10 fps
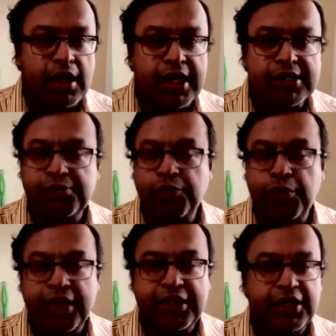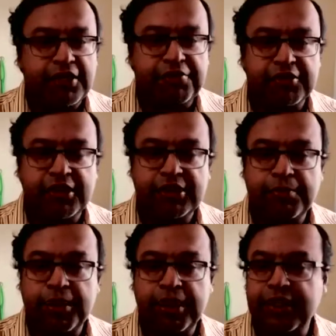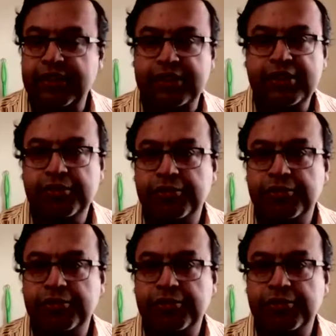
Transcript: as we wait here for Sanjay Mehta ji,